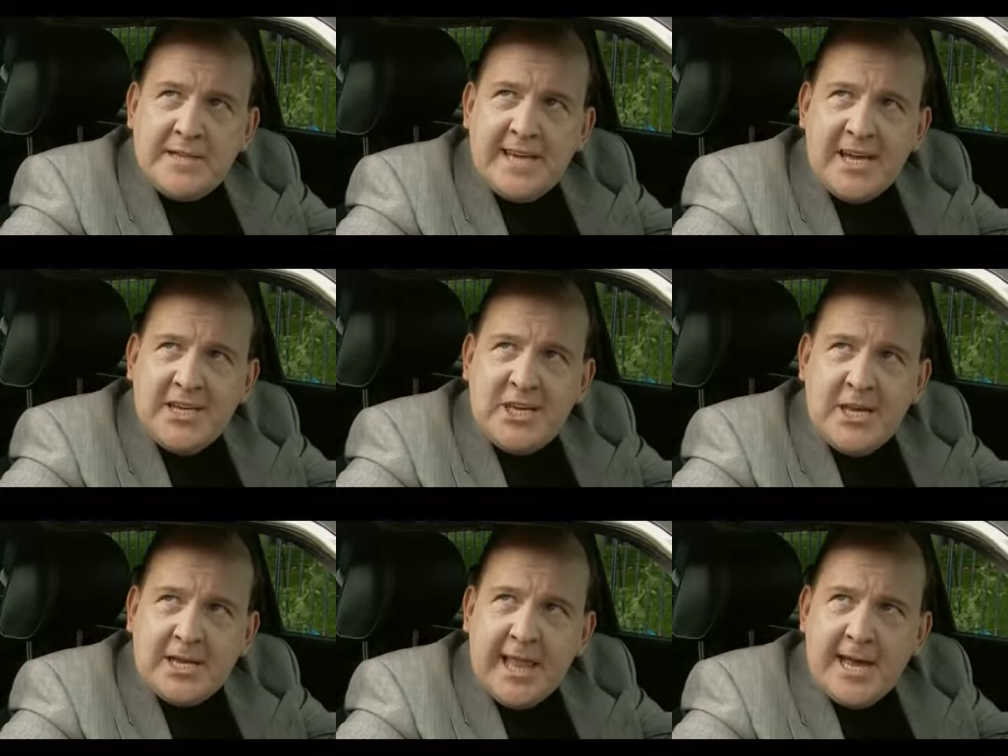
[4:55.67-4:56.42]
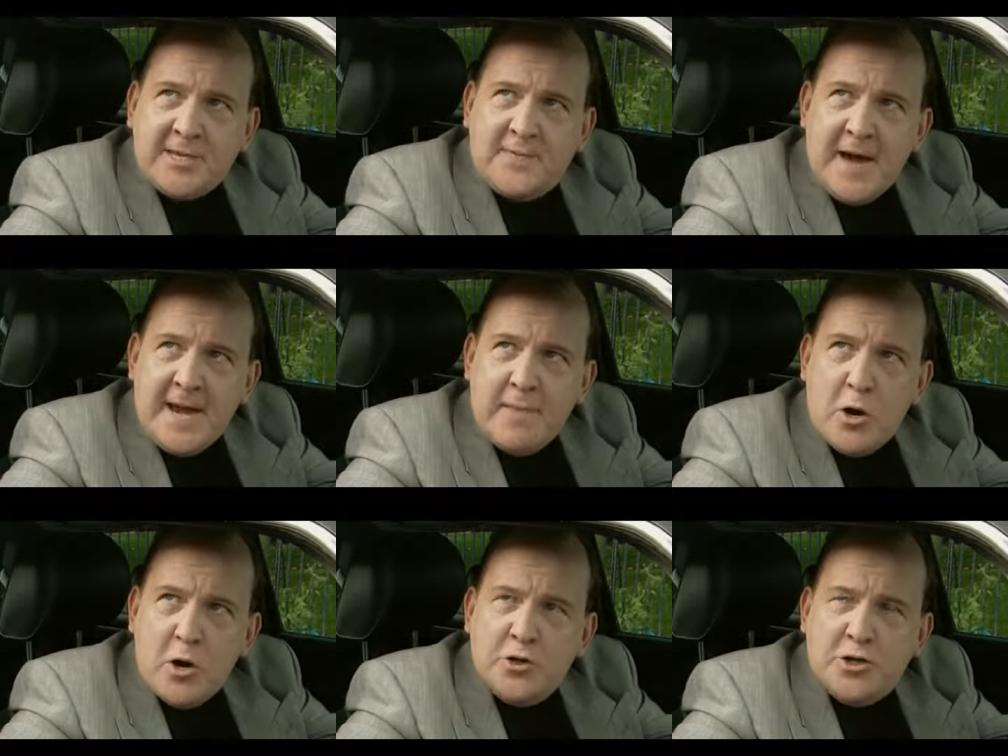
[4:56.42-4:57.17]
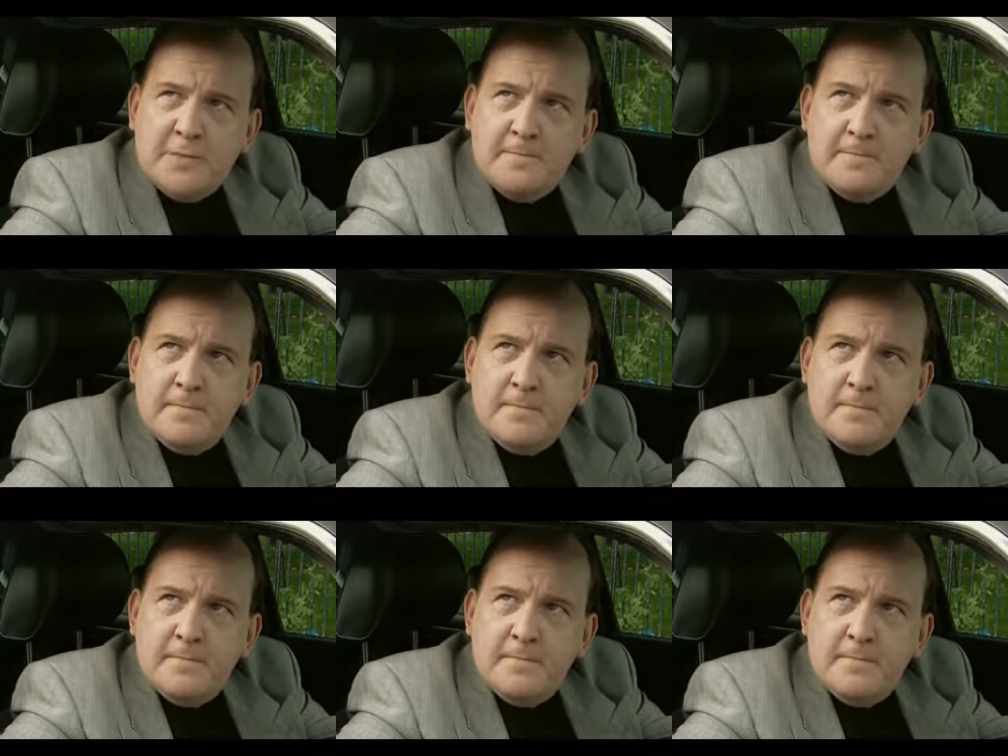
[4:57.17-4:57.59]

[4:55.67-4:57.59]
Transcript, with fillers: my Tai Chi class, Fanny Boys?